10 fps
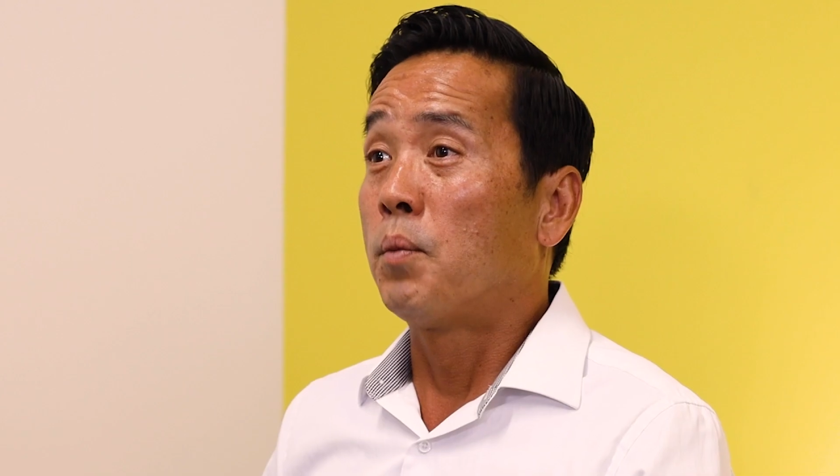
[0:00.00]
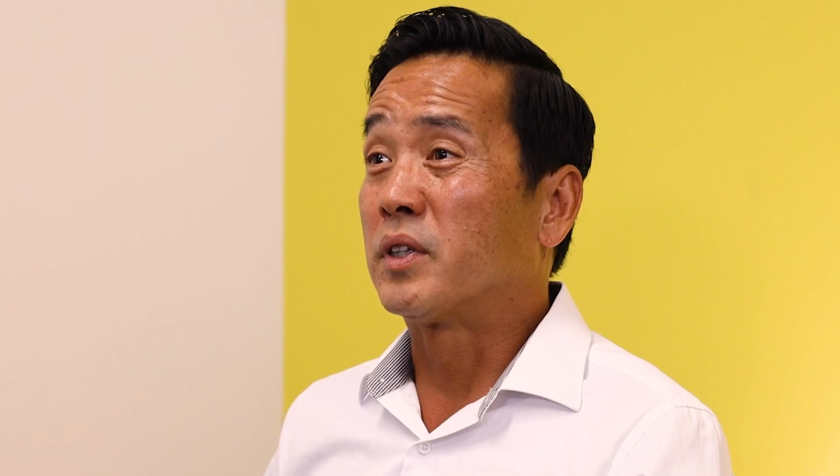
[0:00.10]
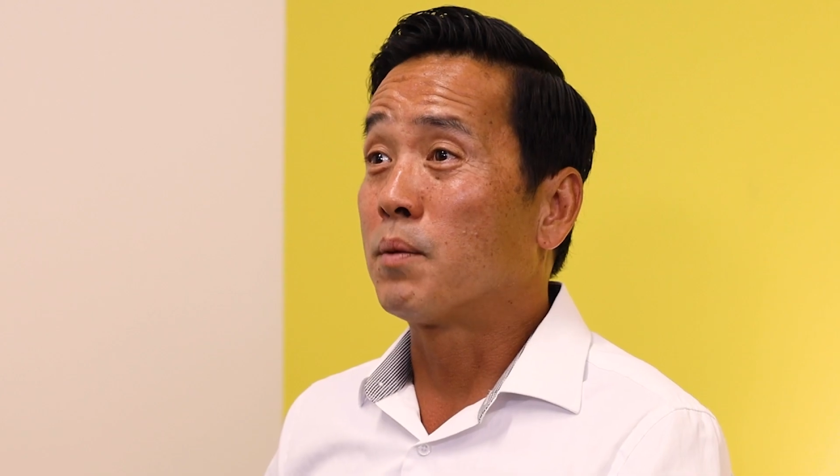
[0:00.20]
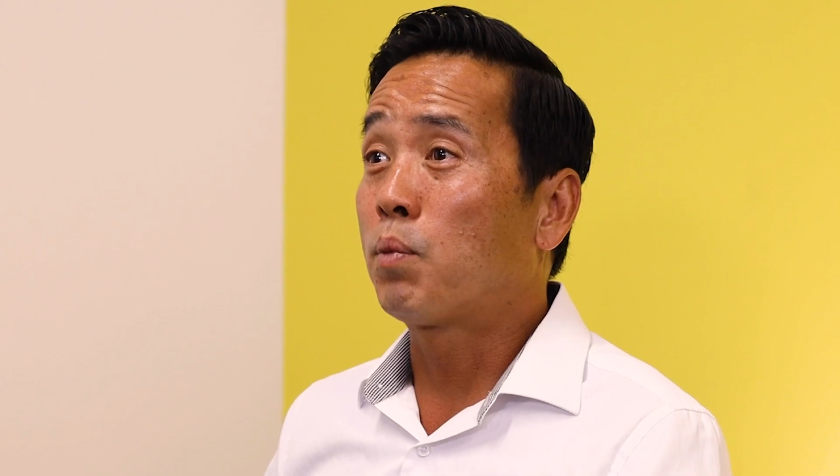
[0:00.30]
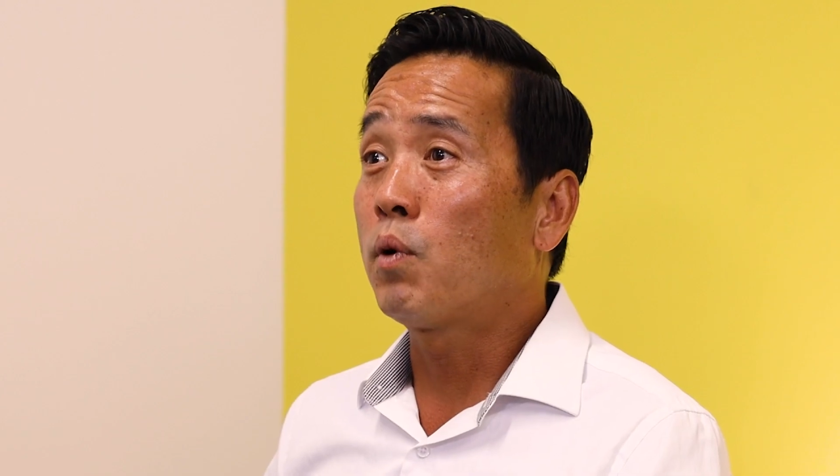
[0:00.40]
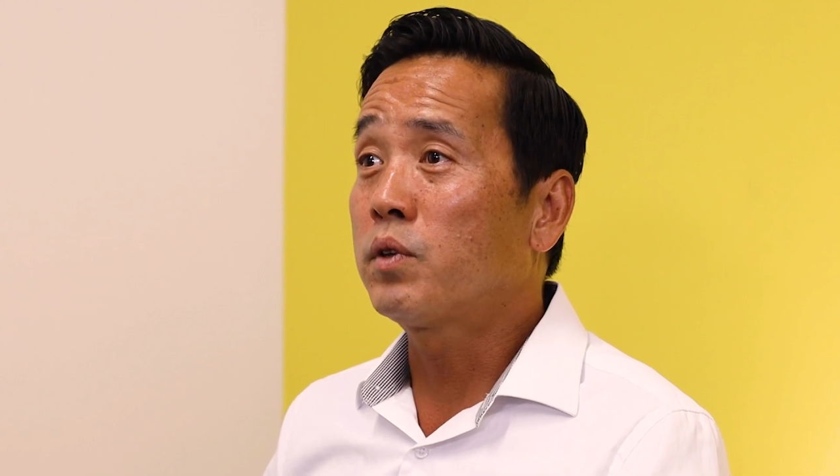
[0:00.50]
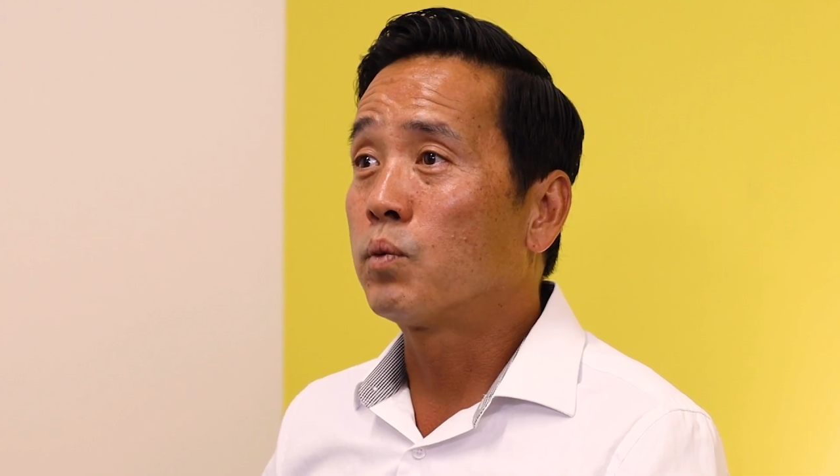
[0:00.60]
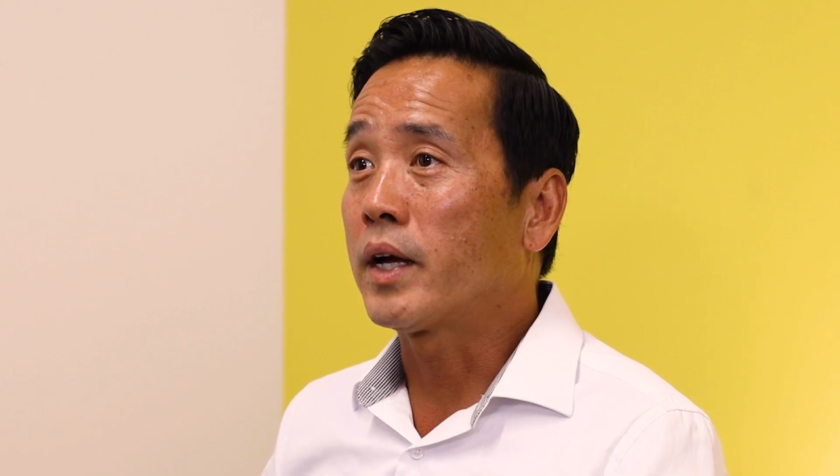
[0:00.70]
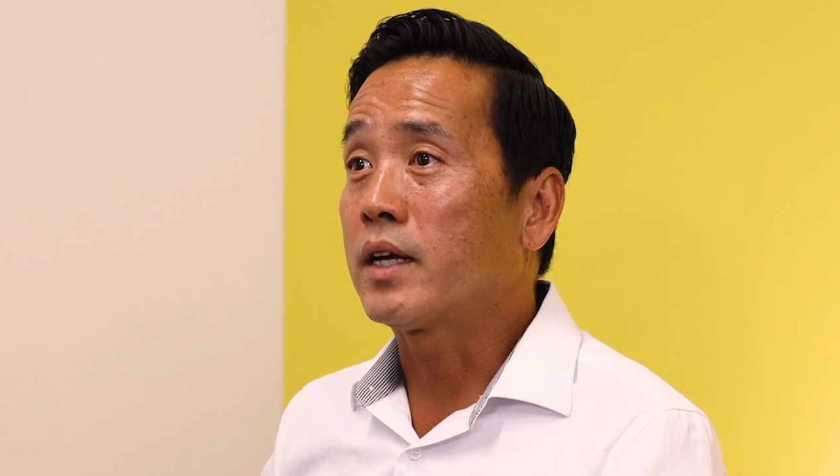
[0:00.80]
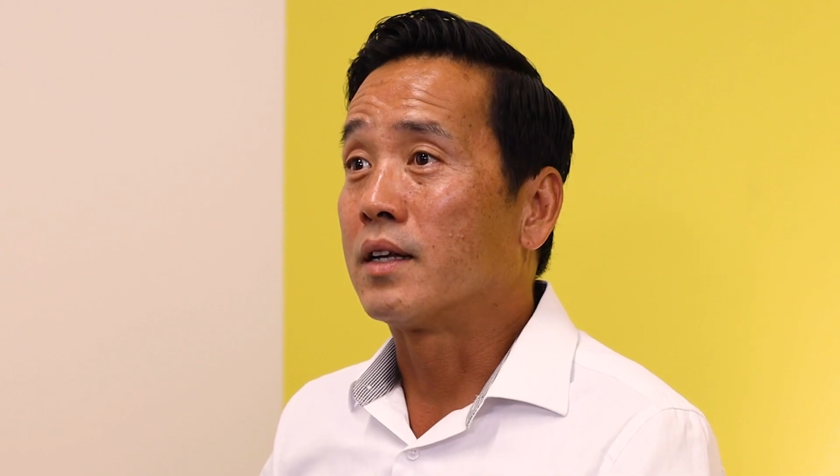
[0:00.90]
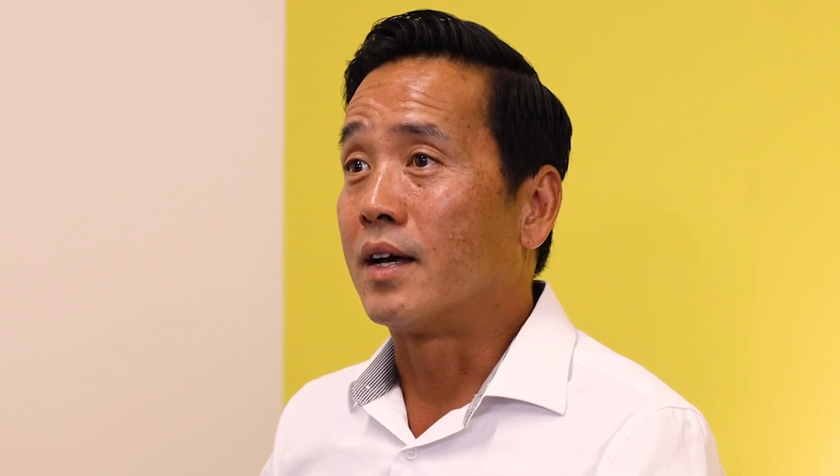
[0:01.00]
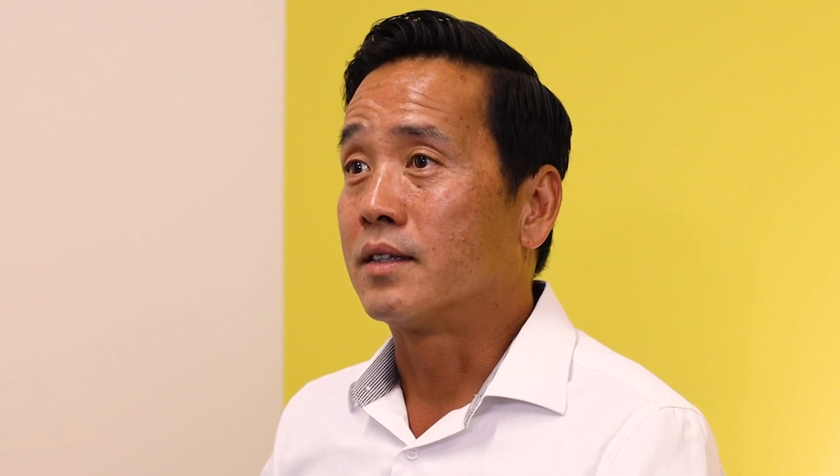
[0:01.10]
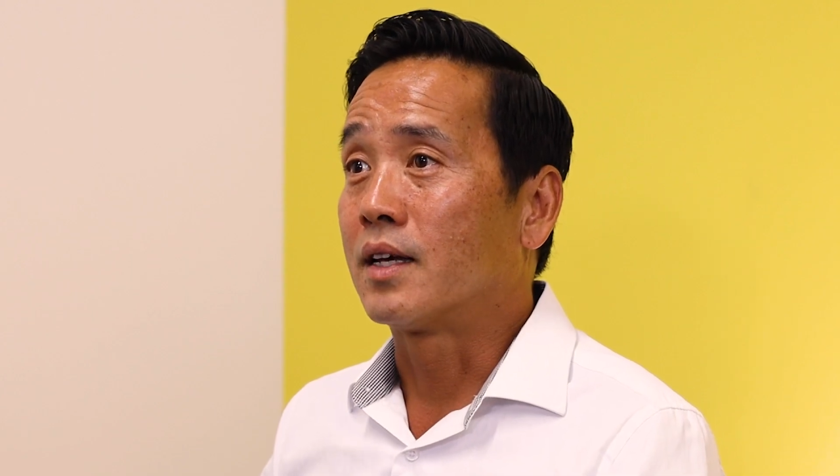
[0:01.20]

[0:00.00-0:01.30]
But it's important to recognize